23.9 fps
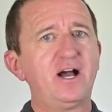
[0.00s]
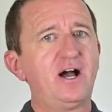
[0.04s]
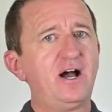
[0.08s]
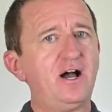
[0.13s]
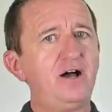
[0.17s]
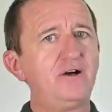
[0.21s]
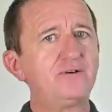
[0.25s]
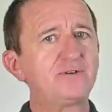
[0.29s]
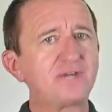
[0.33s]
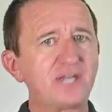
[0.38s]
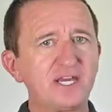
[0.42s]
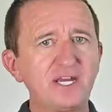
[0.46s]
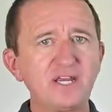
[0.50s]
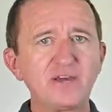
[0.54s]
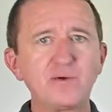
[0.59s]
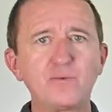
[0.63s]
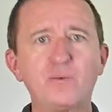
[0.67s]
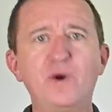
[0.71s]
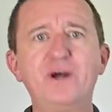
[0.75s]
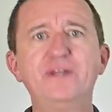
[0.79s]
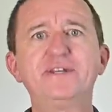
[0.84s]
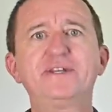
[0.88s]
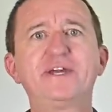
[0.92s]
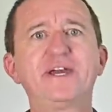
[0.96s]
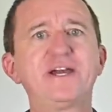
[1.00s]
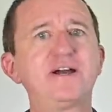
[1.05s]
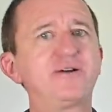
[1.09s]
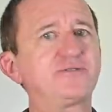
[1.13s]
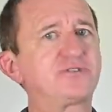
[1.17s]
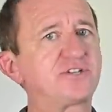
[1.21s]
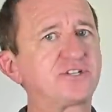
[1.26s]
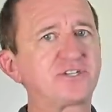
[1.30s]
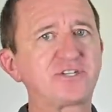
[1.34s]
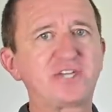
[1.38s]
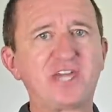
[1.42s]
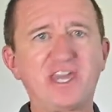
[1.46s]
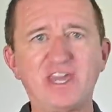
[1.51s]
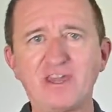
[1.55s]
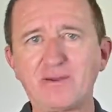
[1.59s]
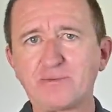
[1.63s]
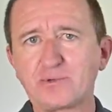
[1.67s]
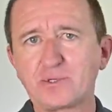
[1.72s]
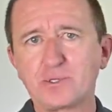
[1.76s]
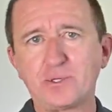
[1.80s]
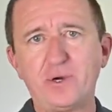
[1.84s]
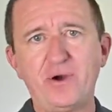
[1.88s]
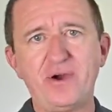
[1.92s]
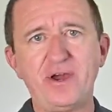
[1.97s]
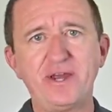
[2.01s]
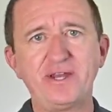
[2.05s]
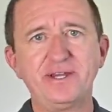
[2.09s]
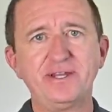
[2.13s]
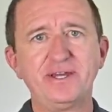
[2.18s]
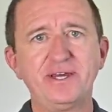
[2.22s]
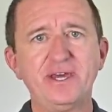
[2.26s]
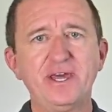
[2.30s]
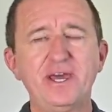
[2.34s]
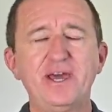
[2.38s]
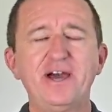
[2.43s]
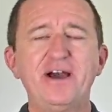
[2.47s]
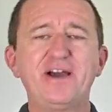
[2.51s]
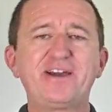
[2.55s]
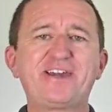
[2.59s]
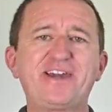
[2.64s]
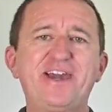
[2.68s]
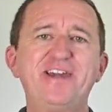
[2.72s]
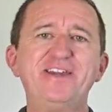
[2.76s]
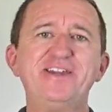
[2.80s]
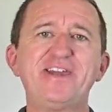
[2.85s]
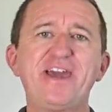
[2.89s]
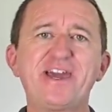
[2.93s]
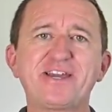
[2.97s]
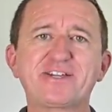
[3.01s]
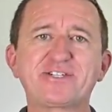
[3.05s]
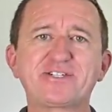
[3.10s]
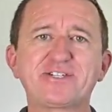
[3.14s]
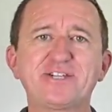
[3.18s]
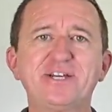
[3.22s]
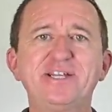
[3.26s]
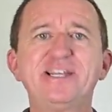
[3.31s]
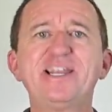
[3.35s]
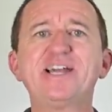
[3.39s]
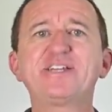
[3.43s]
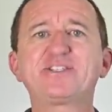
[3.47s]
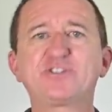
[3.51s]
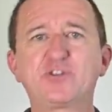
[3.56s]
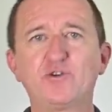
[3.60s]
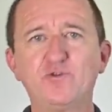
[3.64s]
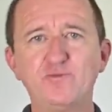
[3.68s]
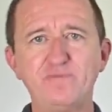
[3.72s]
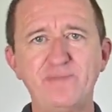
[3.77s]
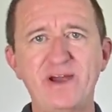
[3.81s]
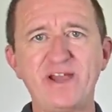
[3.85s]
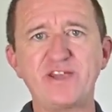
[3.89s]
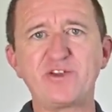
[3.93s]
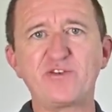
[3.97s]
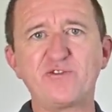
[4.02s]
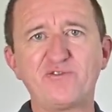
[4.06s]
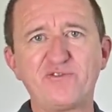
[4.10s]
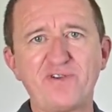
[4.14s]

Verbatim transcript: I'll get it one day, I'll just keep trying. Okay, next, let's talk manual